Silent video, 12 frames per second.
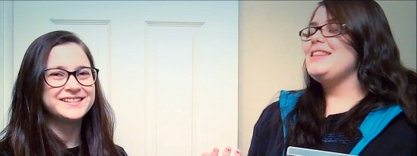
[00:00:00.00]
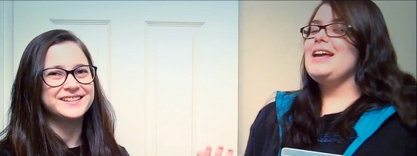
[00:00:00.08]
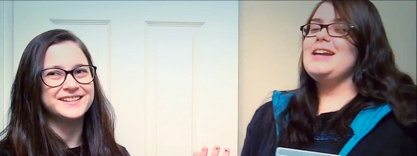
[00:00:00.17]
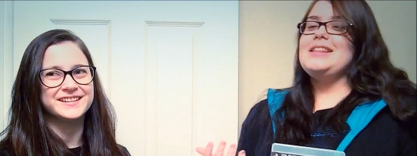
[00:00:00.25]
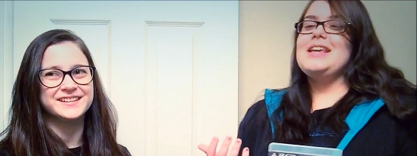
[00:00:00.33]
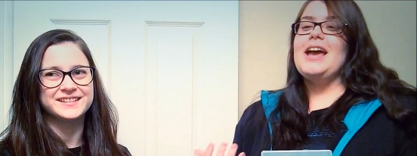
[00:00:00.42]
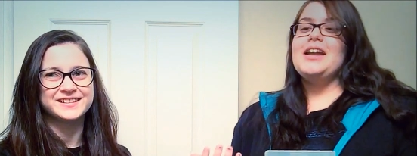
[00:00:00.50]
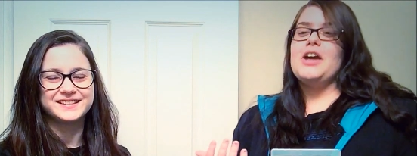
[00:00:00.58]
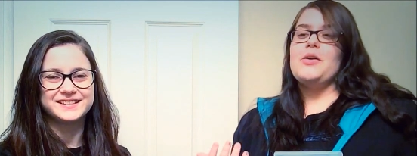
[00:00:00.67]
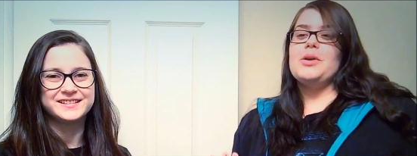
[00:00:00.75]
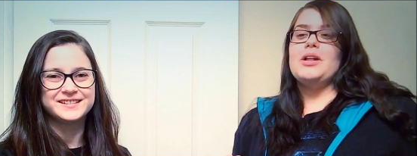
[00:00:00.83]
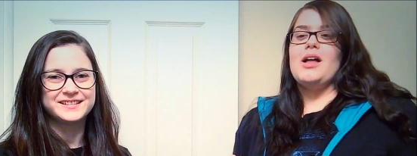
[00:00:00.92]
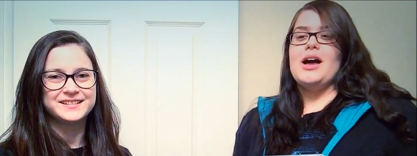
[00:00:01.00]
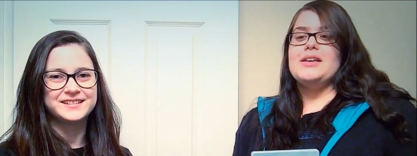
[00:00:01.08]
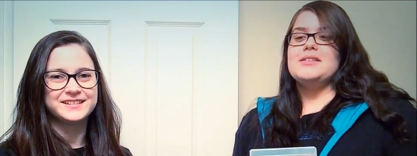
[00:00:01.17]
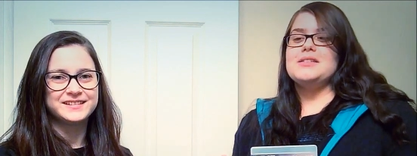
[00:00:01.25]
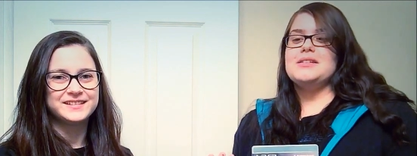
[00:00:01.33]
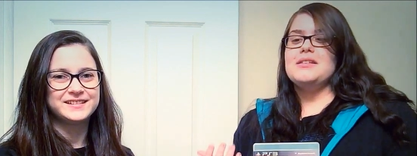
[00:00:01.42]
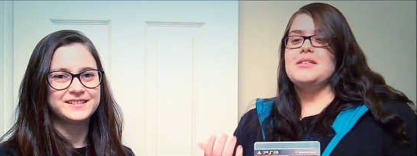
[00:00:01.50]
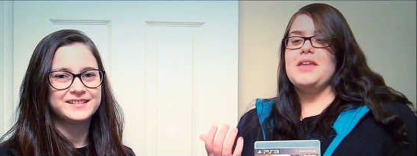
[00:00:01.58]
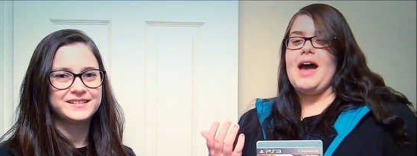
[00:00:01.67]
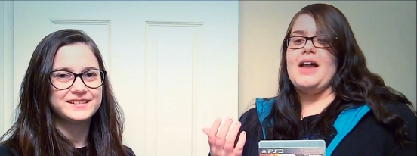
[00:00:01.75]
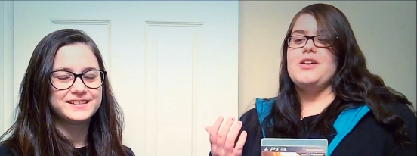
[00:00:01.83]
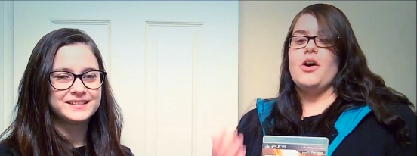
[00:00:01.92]
Speaker 1: And then in the mm-hmm. end I realized
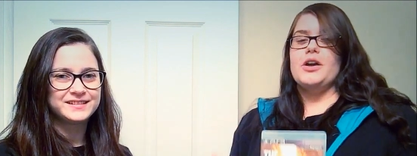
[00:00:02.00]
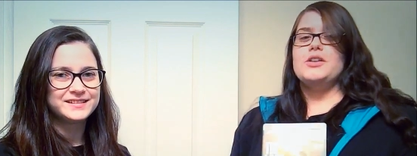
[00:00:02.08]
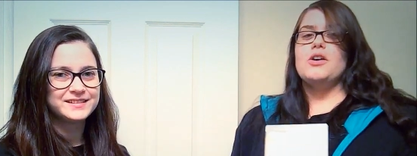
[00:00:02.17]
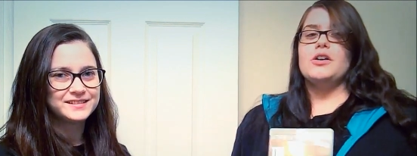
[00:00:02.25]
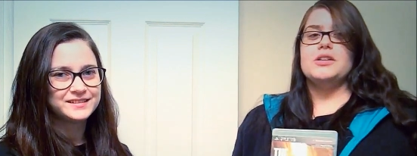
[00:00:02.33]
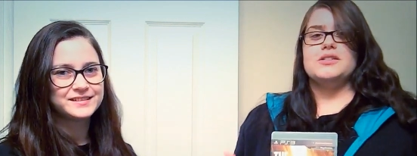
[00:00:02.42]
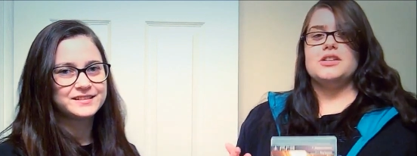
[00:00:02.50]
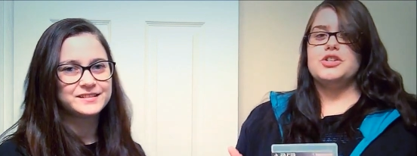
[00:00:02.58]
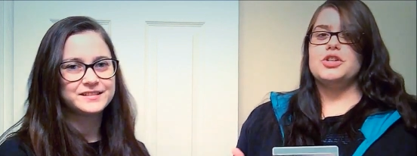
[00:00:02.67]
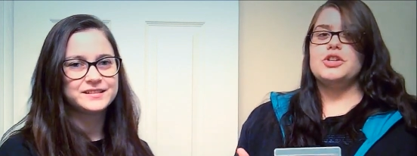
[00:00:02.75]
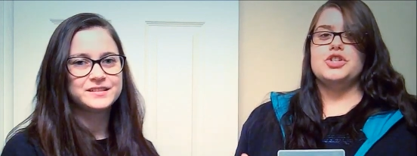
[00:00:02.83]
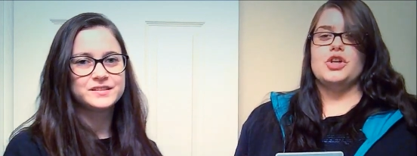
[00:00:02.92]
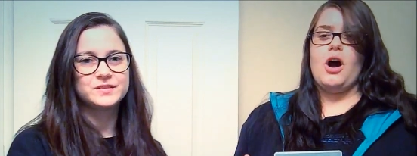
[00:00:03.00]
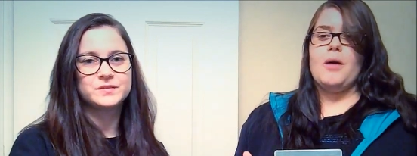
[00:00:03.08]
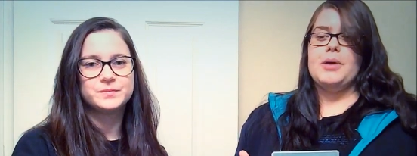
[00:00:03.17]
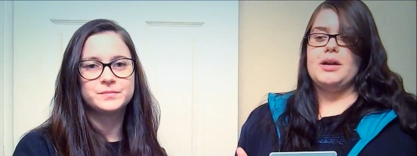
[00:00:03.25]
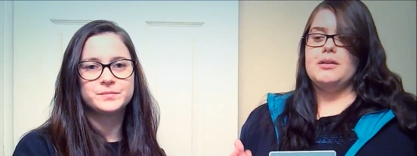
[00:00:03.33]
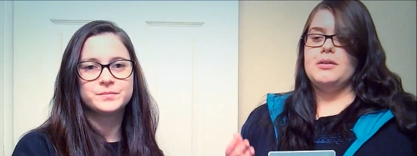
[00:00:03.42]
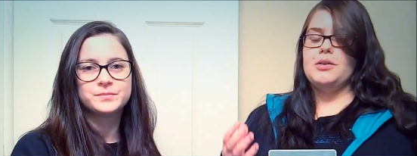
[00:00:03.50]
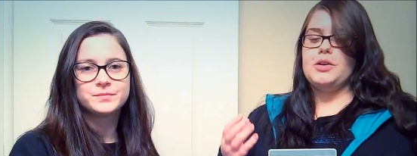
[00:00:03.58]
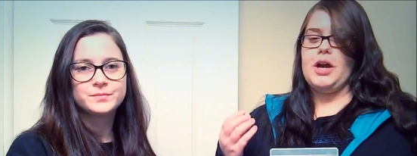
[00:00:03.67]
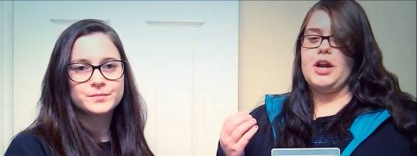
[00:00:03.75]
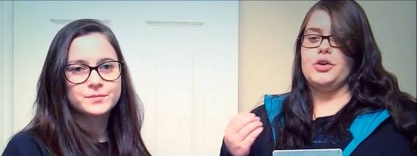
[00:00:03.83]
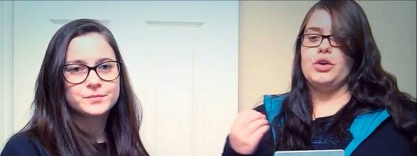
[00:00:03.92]
that Naughty Dog did such a good job at
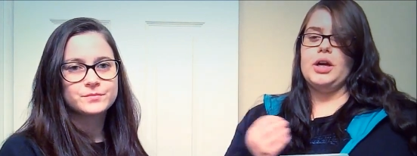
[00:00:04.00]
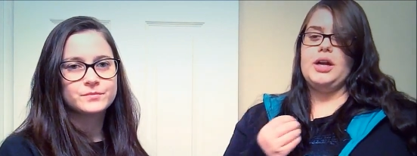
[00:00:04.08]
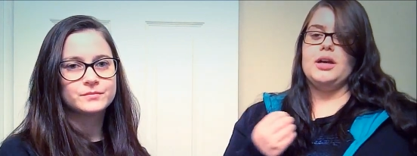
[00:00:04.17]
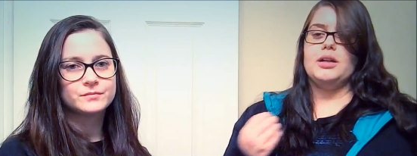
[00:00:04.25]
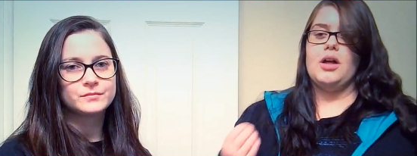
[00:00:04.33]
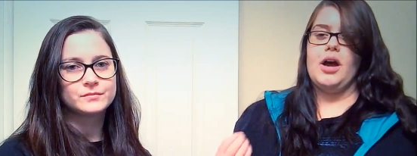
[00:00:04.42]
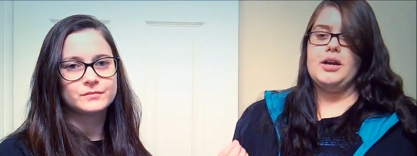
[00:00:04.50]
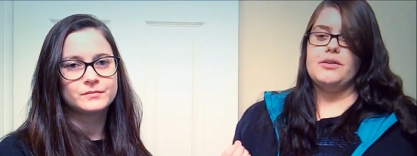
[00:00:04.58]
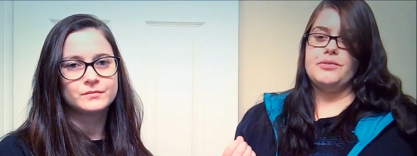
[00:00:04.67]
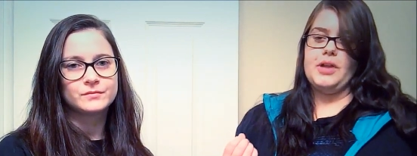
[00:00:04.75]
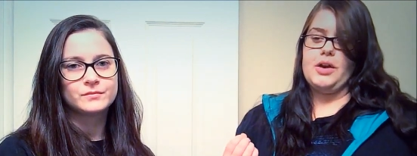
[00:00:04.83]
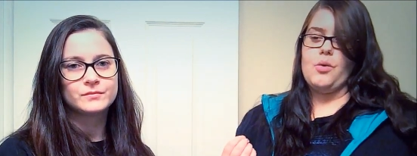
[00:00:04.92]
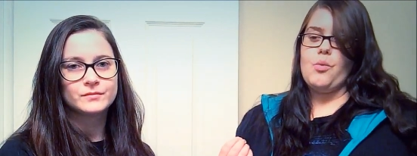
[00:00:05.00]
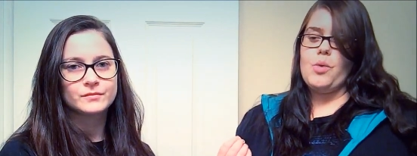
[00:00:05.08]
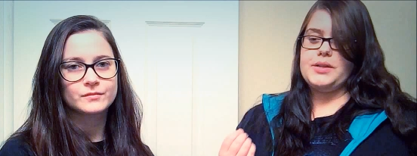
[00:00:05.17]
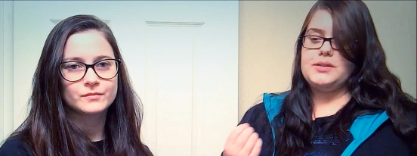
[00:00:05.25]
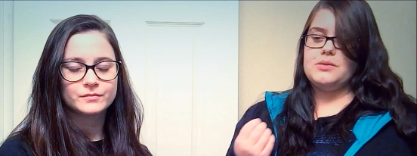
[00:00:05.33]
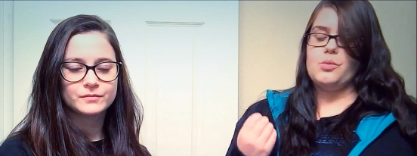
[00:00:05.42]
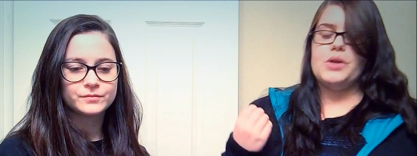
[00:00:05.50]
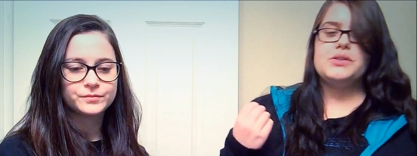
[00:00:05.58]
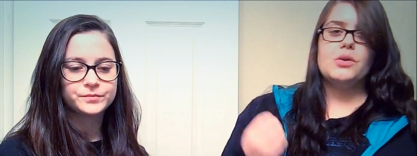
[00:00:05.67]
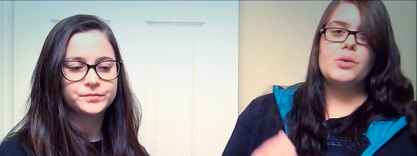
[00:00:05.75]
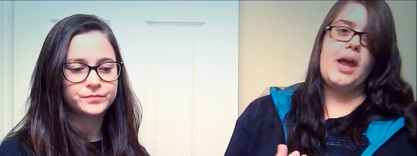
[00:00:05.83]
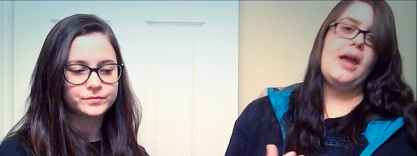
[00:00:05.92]
kind of creating a line of like what's
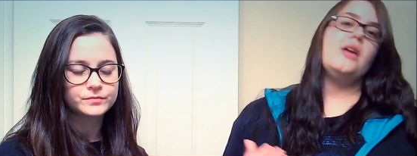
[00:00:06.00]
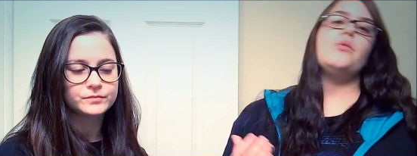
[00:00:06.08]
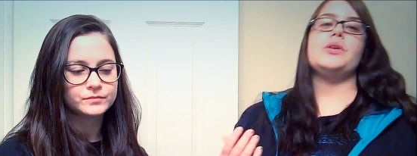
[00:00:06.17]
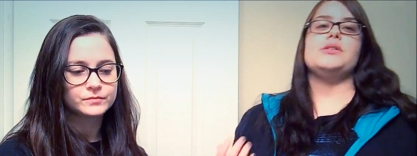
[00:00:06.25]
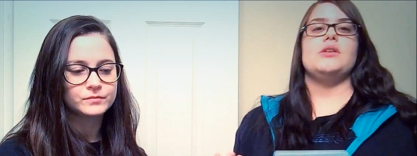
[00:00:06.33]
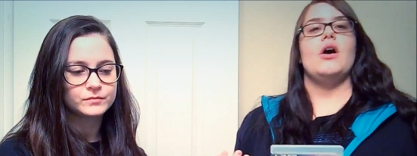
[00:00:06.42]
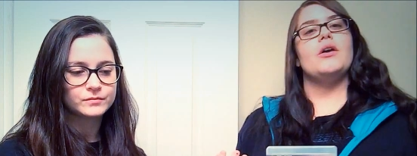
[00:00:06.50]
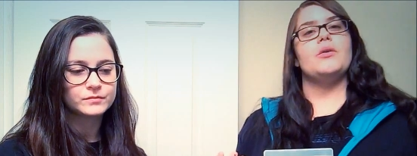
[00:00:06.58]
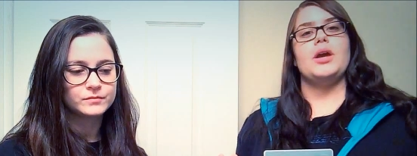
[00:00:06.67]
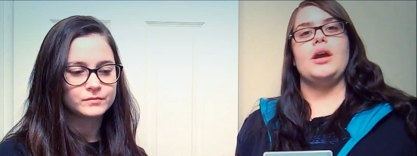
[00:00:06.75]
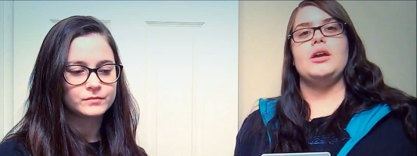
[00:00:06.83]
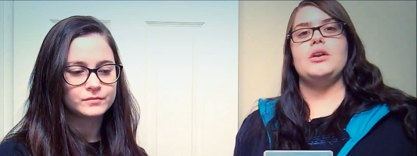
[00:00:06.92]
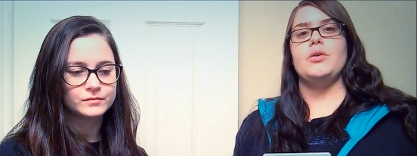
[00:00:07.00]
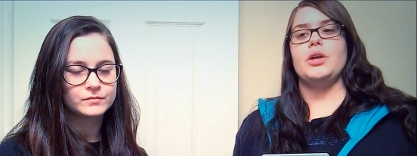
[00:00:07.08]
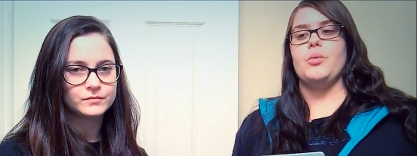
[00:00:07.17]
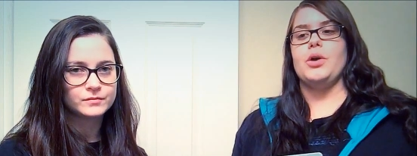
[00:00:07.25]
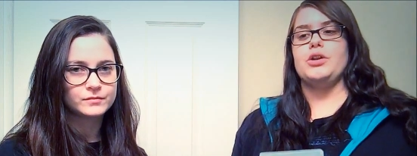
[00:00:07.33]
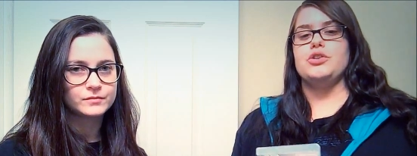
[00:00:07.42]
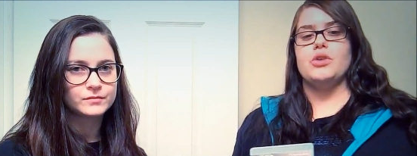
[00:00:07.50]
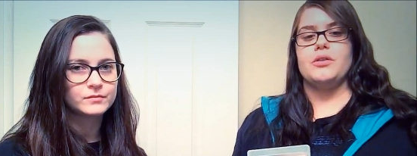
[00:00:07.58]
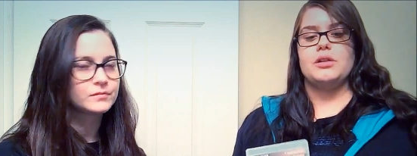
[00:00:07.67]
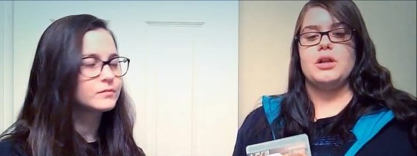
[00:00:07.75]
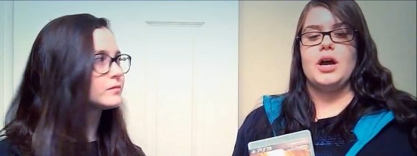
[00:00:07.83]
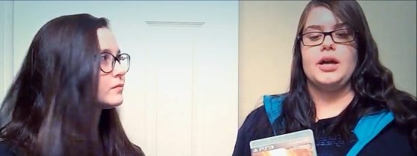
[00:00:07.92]
what's okay and what's not okay, you know, like where do you
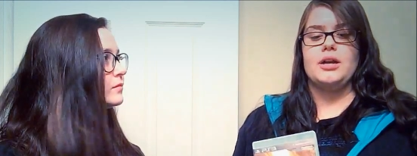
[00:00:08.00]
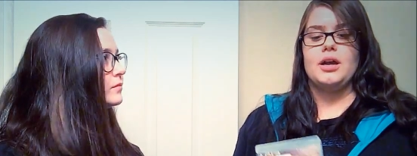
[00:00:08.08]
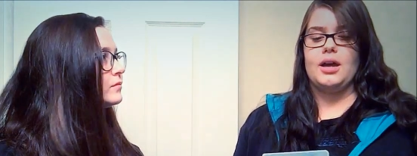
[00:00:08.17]
draw the line?